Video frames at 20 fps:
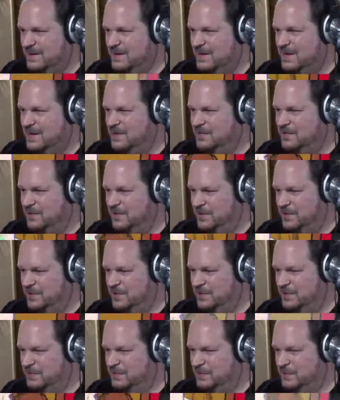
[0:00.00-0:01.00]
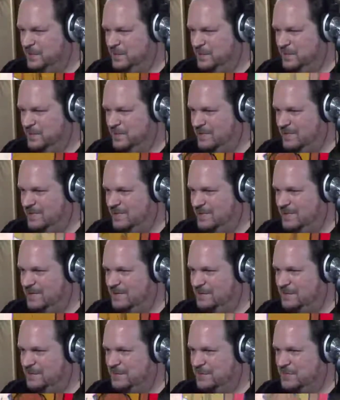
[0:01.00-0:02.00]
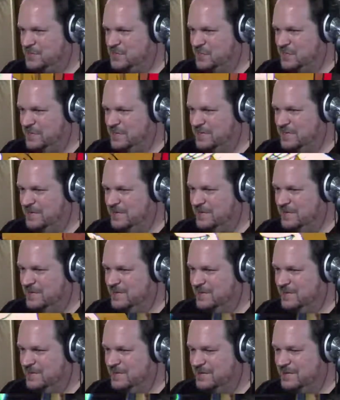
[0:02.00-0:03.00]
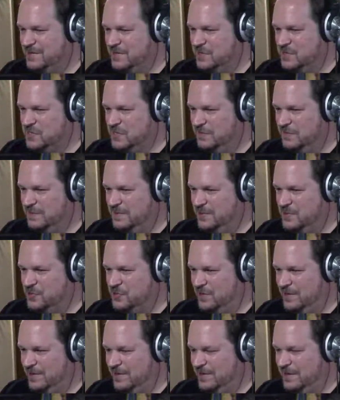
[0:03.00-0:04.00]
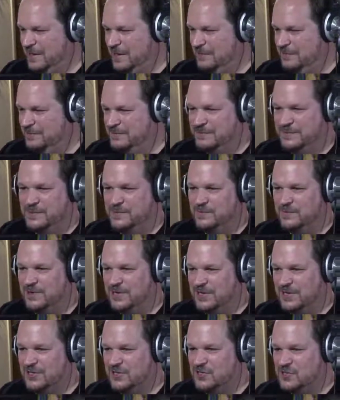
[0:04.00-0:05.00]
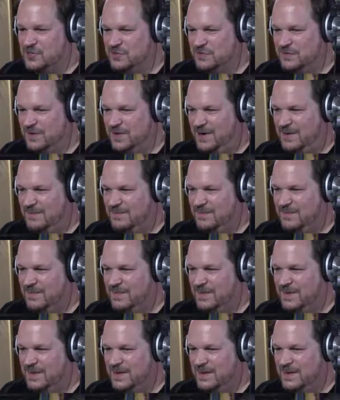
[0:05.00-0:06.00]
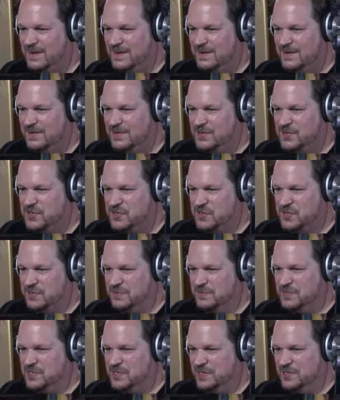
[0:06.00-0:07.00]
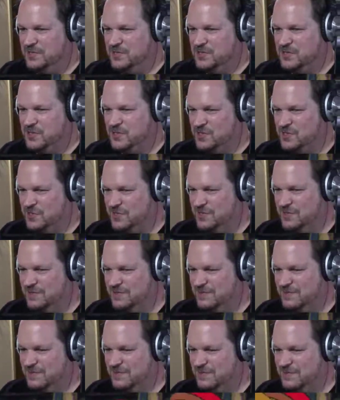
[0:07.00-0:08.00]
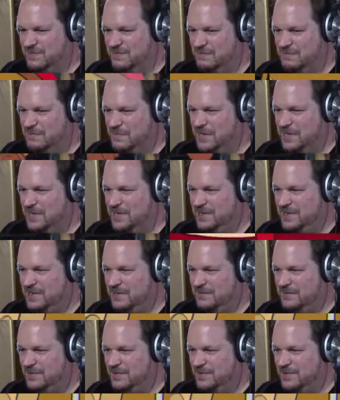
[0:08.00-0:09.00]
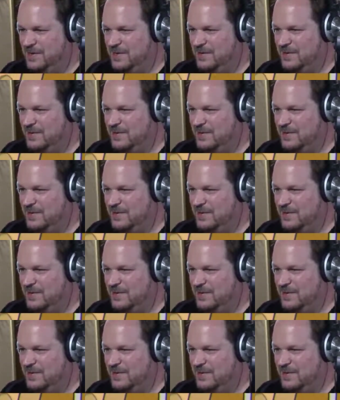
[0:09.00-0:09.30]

I really need to figure out how to fix that. Things I've been trying haven't been working so far. System sounds just get muddy after a while.